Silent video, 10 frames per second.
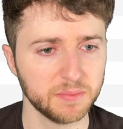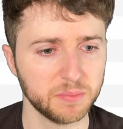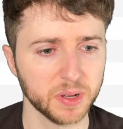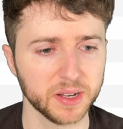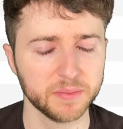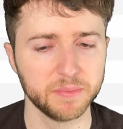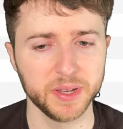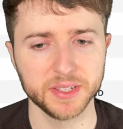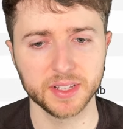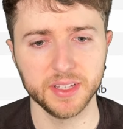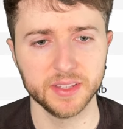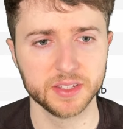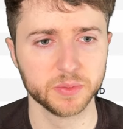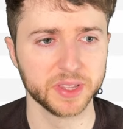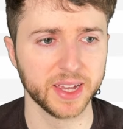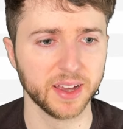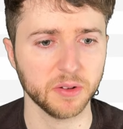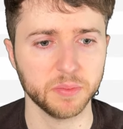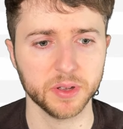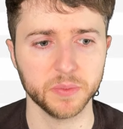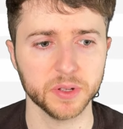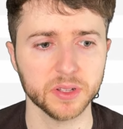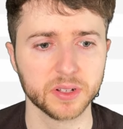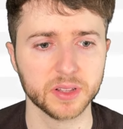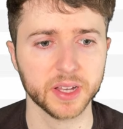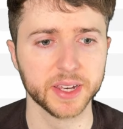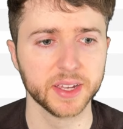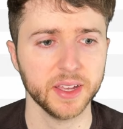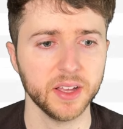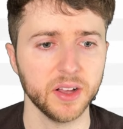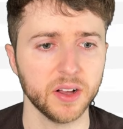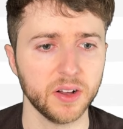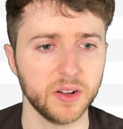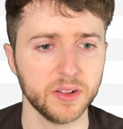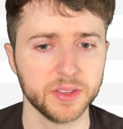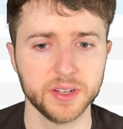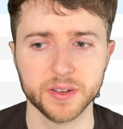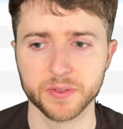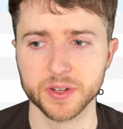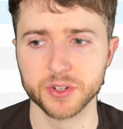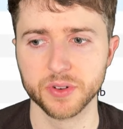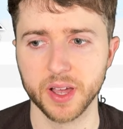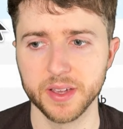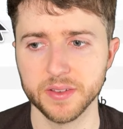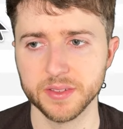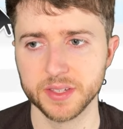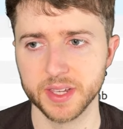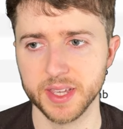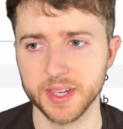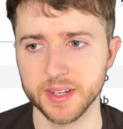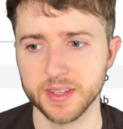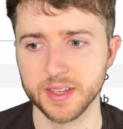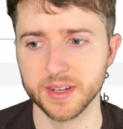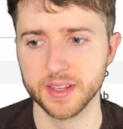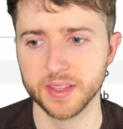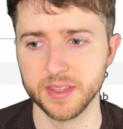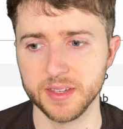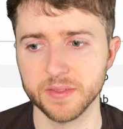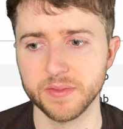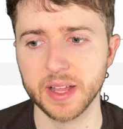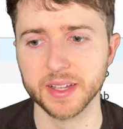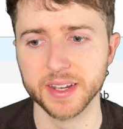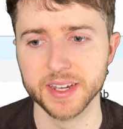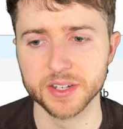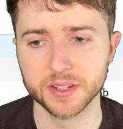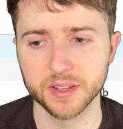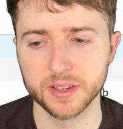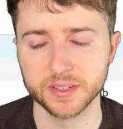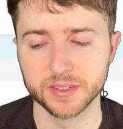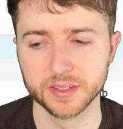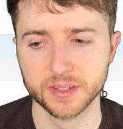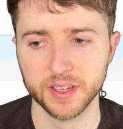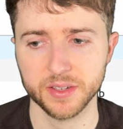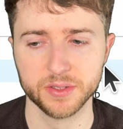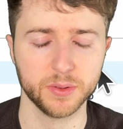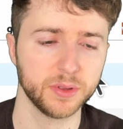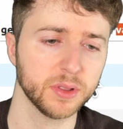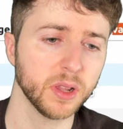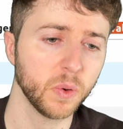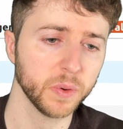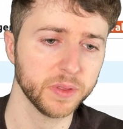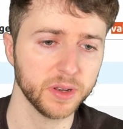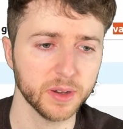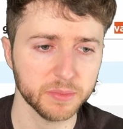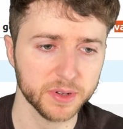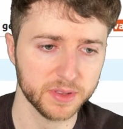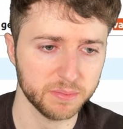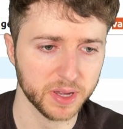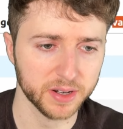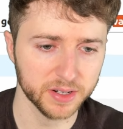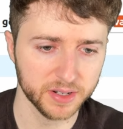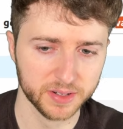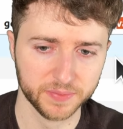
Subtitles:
But basically this is what the output will look like. All the different trials and then the validation loss. So the lower the number, the better.